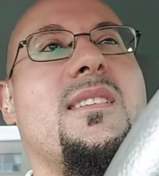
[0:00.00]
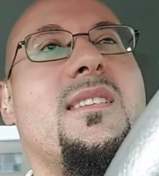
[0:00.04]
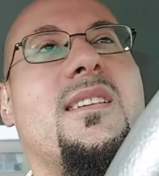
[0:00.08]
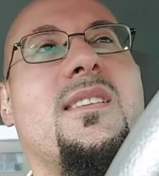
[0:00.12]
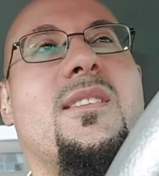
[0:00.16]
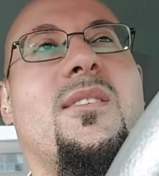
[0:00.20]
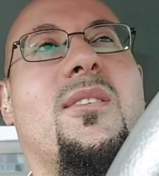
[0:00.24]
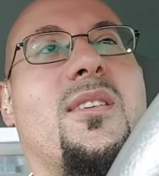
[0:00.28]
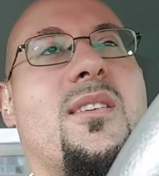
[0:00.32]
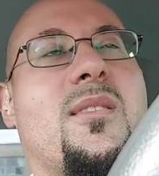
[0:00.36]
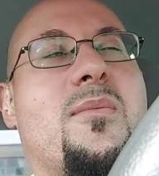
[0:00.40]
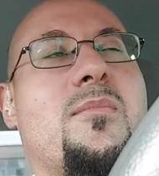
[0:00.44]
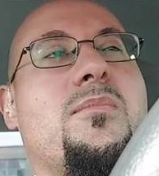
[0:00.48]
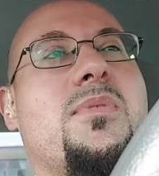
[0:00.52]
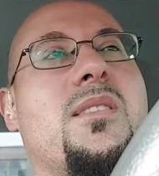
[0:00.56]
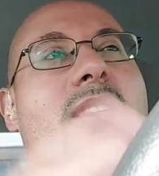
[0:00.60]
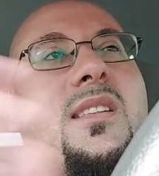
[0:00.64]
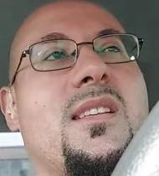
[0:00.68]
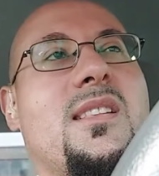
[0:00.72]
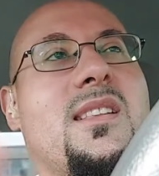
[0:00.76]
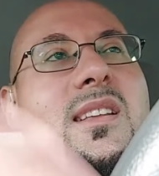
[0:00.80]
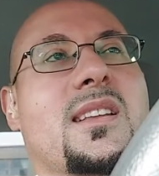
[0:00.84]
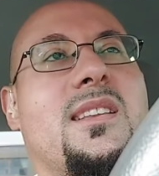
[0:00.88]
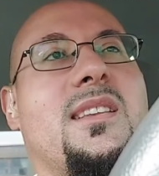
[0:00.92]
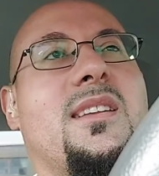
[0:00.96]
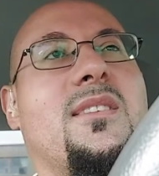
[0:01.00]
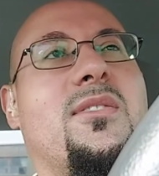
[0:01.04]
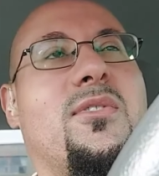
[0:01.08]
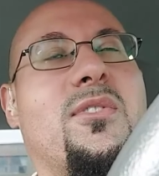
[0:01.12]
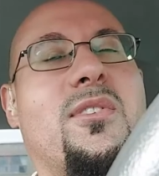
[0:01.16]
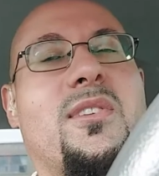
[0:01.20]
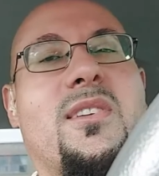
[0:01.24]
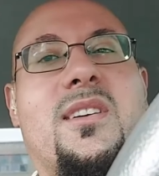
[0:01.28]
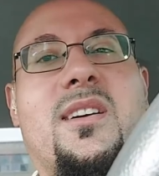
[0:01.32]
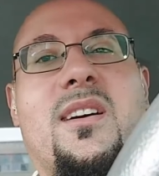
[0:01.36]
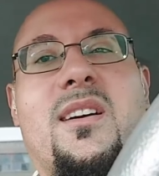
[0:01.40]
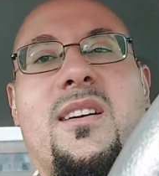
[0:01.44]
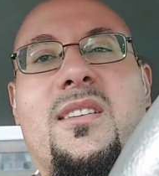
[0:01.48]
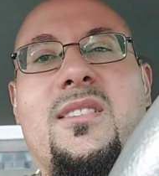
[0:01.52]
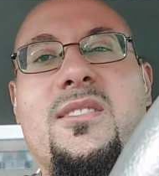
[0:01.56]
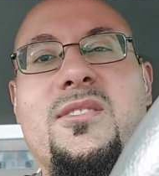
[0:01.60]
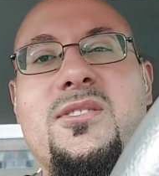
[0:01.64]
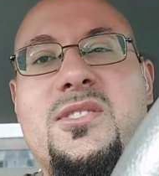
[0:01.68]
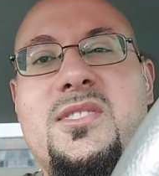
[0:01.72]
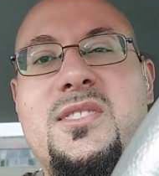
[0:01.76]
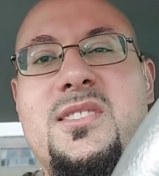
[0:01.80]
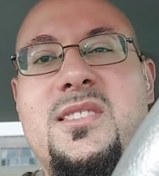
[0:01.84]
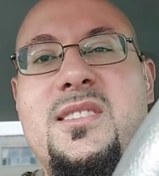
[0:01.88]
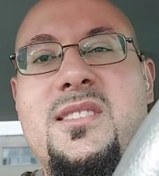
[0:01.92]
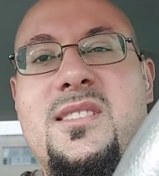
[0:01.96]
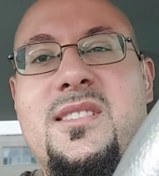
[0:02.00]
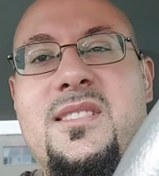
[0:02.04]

They're completely different cars.